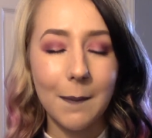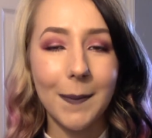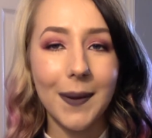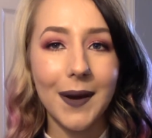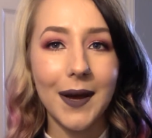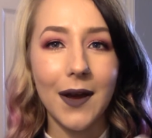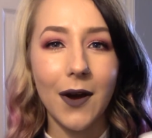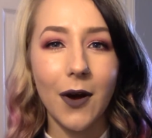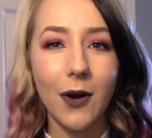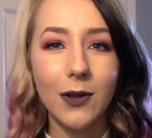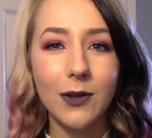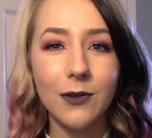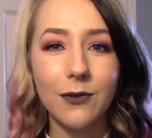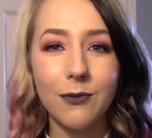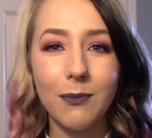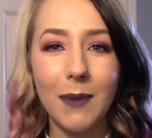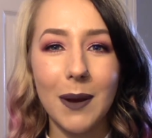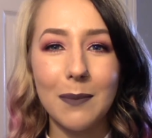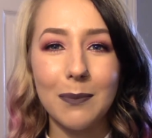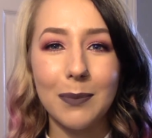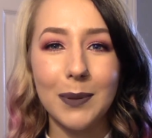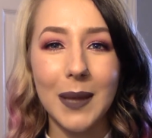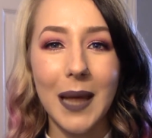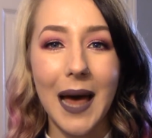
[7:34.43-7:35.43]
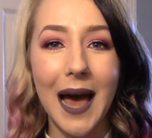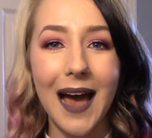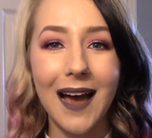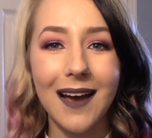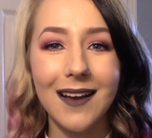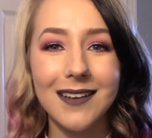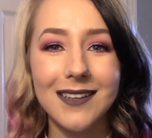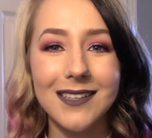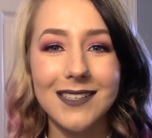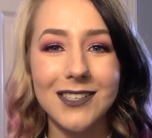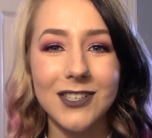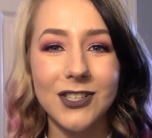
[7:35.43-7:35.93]
But all of my
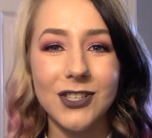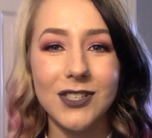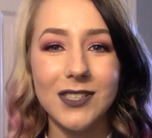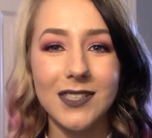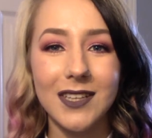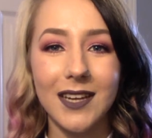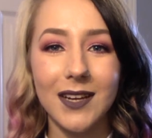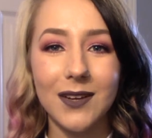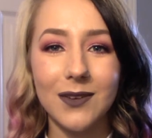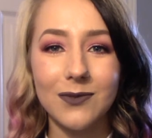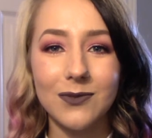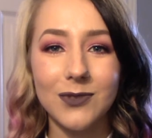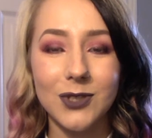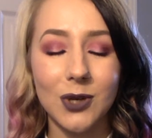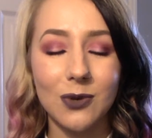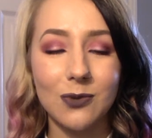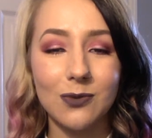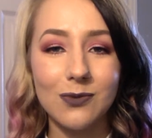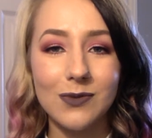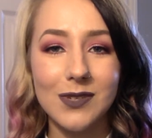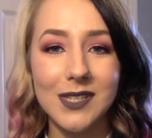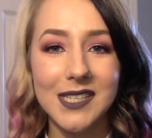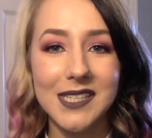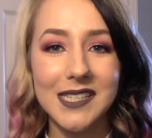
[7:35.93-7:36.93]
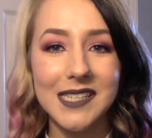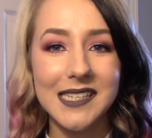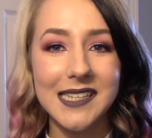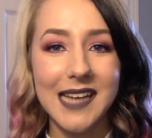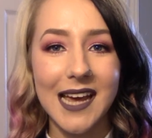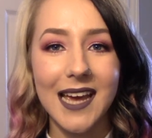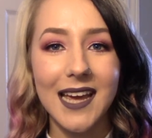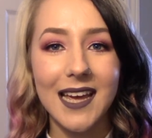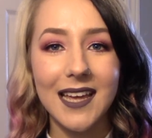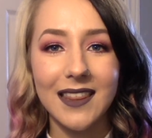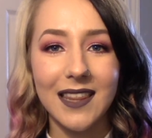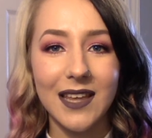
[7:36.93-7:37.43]
blacks just like don't
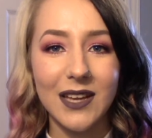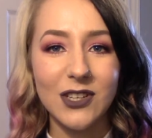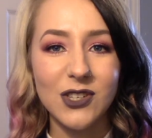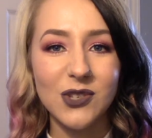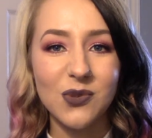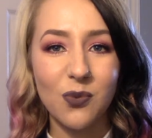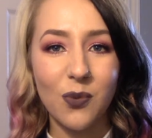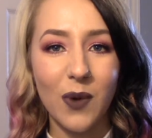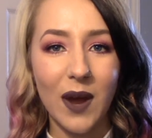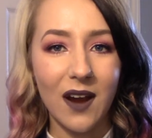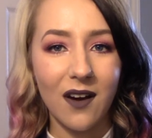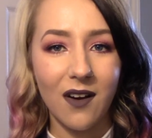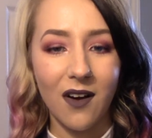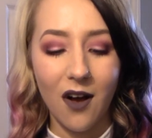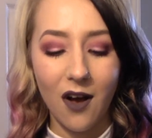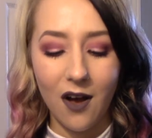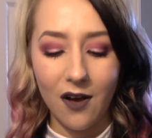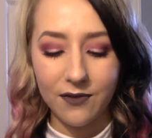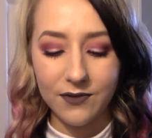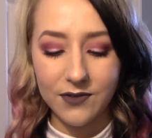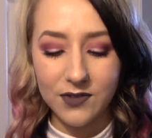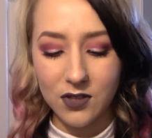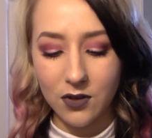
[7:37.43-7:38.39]
stay and they just wear off.